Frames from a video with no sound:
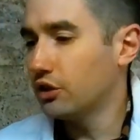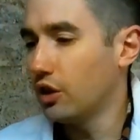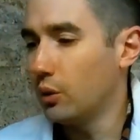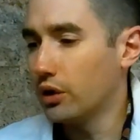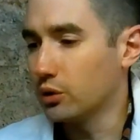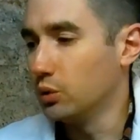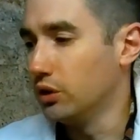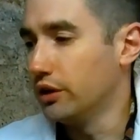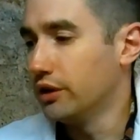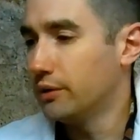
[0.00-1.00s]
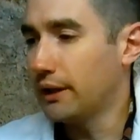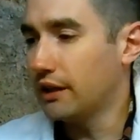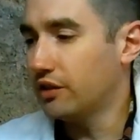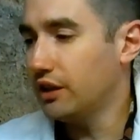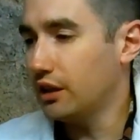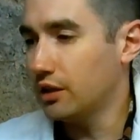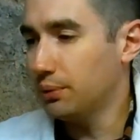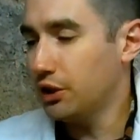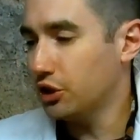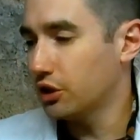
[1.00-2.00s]
saltwater wood to make it sink in the
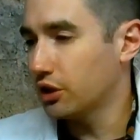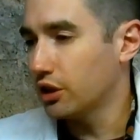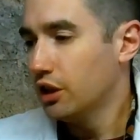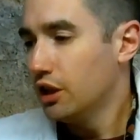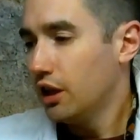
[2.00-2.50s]
pressure cooker.